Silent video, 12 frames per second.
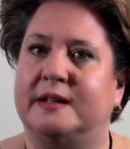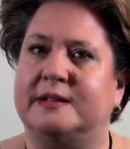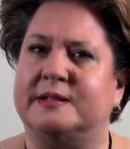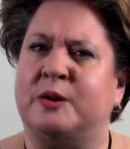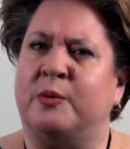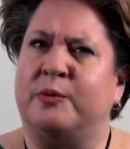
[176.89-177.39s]

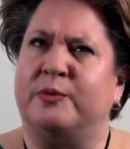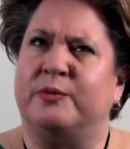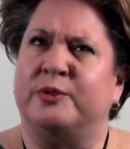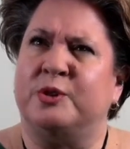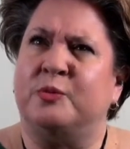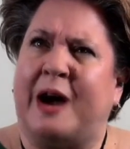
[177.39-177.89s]
So
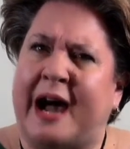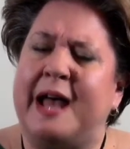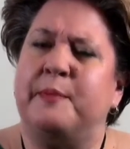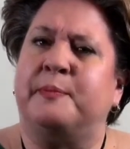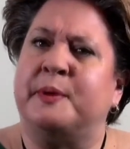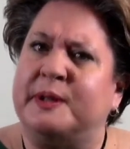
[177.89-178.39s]
do
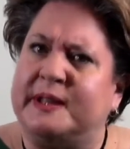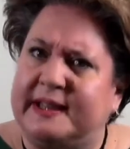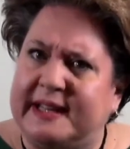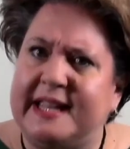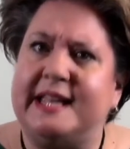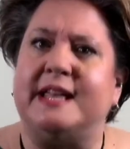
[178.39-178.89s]
I
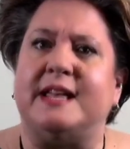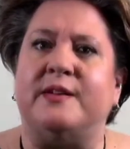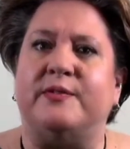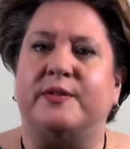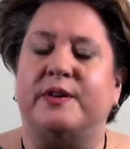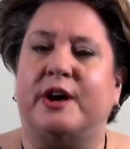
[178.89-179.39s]

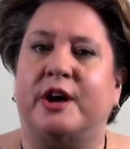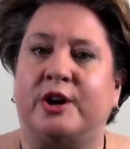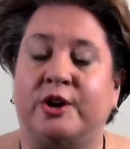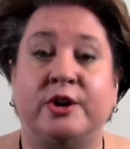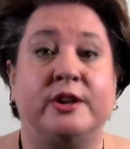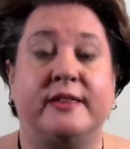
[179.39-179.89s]
believe a
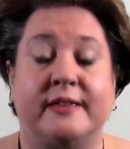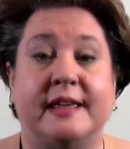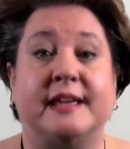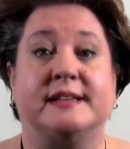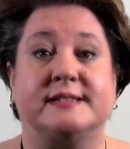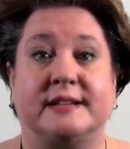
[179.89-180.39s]
good
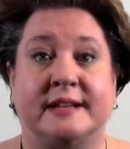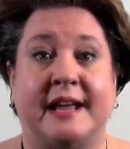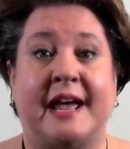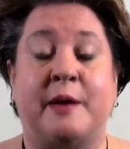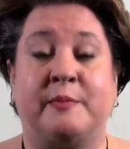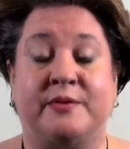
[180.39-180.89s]
thing is going
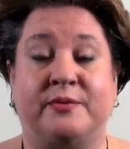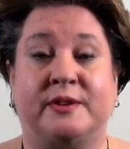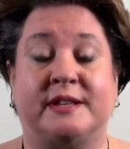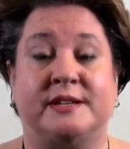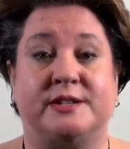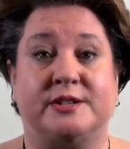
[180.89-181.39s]
to happen for these